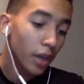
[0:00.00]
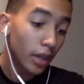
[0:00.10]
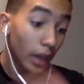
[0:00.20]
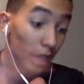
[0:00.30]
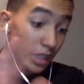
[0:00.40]

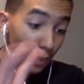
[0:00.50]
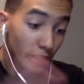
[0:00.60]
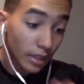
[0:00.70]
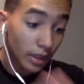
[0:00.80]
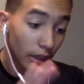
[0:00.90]
I
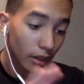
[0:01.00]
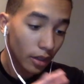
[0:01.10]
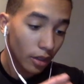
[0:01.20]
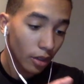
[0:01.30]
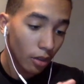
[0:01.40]
expected that,
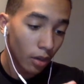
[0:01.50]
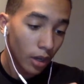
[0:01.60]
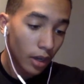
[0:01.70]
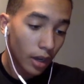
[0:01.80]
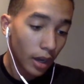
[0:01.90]

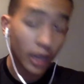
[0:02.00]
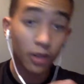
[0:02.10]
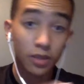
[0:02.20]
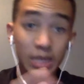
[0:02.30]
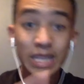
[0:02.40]
on
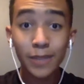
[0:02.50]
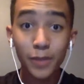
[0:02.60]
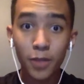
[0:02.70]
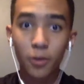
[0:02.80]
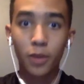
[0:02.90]
other
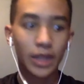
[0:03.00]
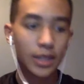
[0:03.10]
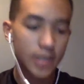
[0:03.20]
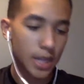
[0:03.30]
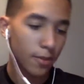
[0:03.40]
systems it would have been the
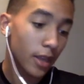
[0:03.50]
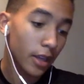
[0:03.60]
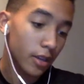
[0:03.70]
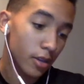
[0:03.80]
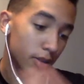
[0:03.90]
same
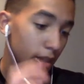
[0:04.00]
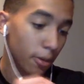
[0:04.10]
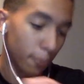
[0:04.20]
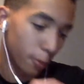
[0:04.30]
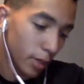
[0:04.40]
thing. Turns out
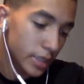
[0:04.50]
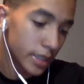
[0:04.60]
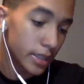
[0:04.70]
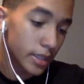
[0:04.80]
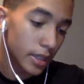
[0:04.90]
it
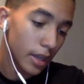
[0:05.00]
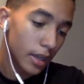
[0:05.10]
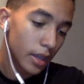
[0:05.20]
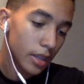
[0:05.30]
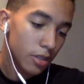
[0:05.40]
wasn't.
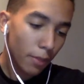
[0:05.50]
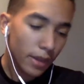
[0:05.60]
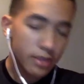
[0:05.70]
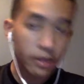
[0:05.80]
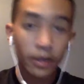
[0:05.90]
So I
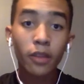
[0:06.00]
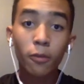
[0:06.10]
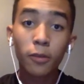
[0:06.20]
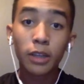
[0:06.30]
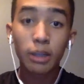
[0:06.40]
basically got the
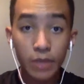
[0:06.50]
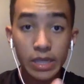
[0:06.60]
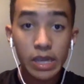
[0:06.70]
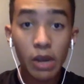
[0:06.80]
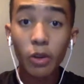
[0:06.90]
one that you
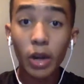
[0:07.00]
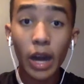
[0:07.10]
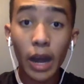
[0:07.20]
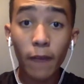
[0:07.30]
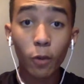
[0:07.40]
see on your
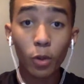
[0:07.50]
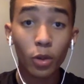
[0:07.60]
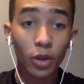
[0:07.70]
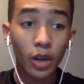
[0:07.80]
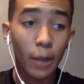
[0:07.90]
iPhone or
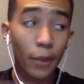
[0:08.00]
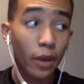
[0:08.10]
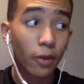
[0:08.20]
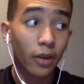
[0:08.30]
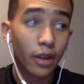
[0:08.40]
your
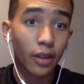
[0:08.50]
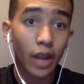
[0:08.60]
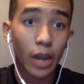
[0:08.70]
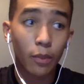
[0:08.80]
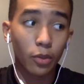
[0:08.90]
iPad or any other
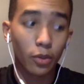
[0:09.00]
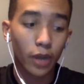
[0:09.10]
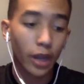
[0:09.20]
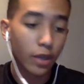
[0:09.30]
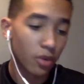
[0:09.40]
Apple or
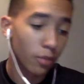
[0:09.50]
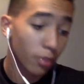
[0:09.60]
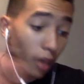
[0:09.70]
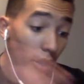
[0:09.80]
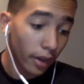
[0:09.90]
Android
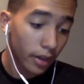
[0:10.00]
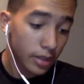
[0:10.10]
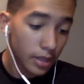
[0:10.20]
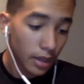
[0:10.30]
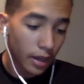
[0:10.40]

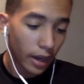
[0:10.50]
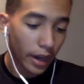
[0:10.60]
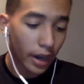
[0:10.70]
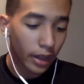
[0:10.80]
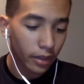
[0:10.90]
product. I
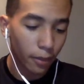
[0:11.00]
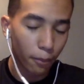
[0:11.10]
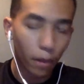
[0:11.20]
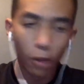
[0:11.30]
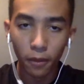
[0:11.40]
got like the
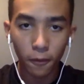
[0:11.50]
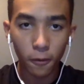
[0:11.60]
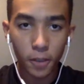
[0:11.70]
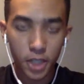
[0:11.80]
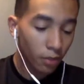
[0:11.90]
mobile
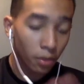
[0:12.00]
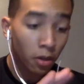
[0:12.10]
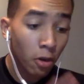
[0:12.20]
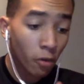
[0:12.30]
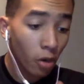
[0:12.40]
version. But
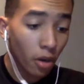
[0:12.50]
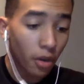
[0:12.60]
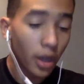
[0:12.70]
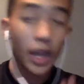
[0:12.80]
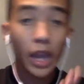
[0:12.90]
overall,
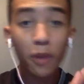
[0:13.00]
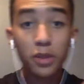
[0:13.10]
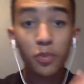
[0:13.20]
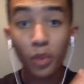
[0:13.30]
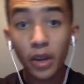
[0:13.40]
it
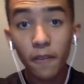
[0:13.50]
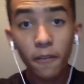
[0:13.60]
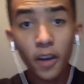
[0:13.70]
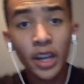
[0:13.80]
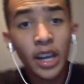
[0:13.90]
was pretty
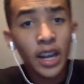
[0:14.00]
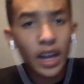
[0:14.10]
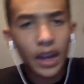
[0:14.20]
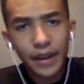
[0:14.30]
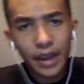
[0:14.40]
fun
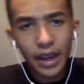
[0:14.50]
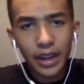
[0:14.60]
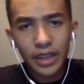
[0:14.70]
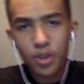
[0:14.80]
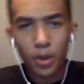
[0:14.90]
and I
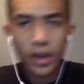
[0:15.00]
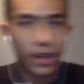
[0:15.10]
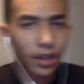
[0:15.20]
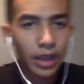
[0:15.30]
enjoyed it a